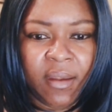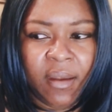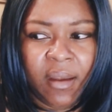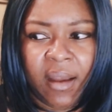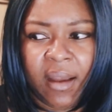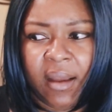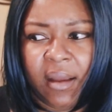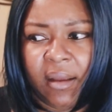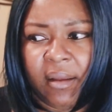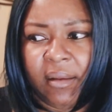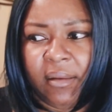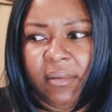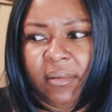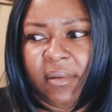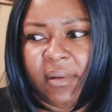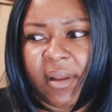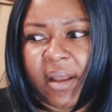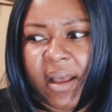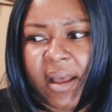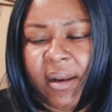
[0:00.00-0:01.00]
uh,
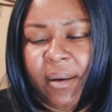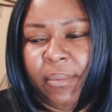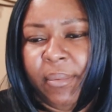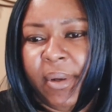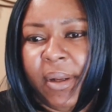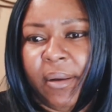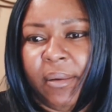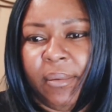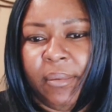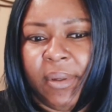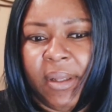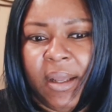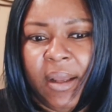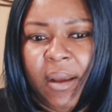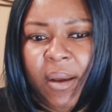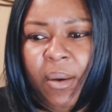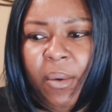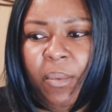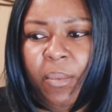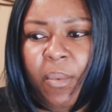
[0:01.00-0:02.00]
I don't know,
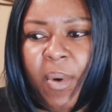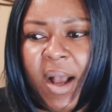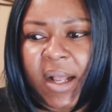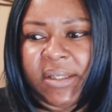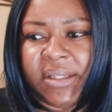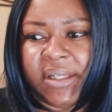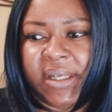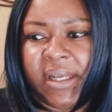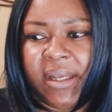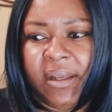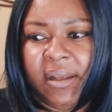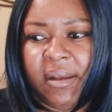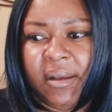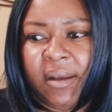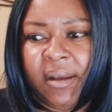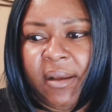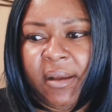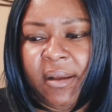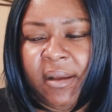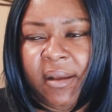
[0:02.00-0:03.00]
watching a,
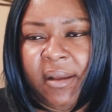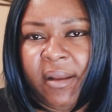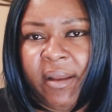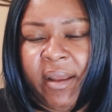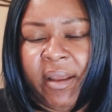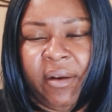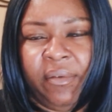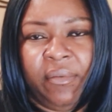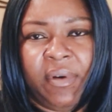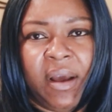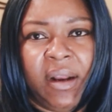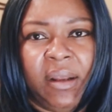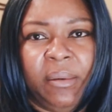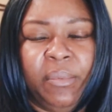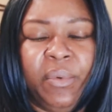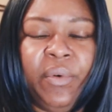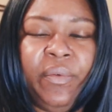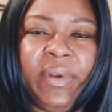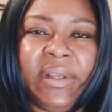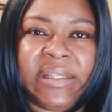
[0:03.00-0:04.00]
a, an erotic
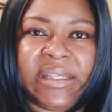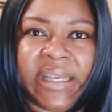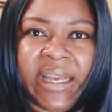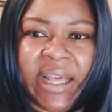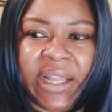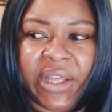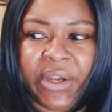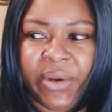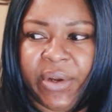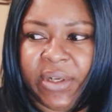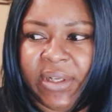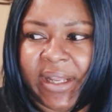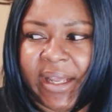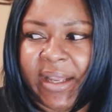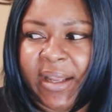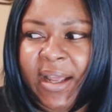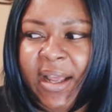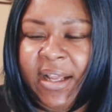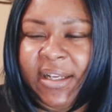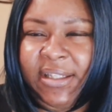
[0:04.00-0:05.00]
movie together,
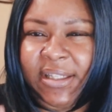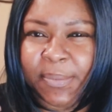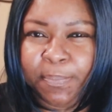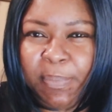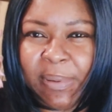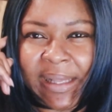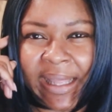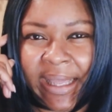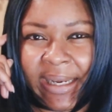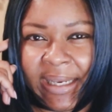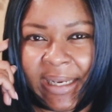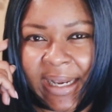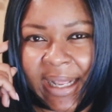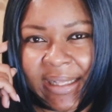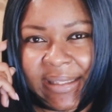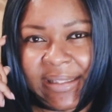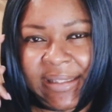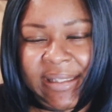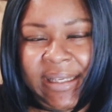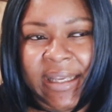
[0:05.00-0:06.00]
like just planting
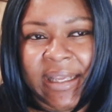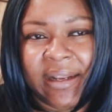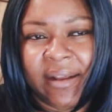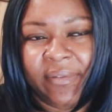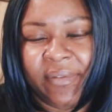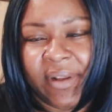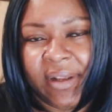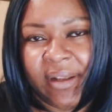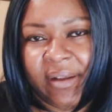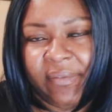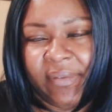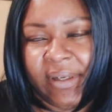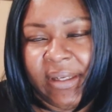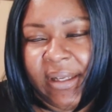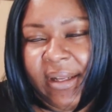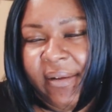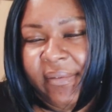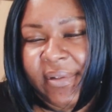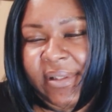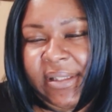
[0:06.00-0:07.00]
that seed of a, of a
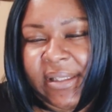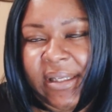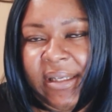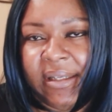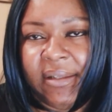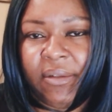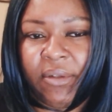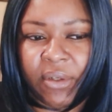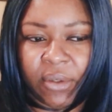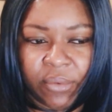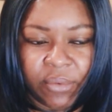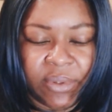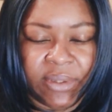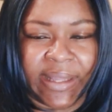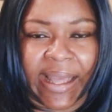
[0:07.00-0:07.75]
love scene. You know,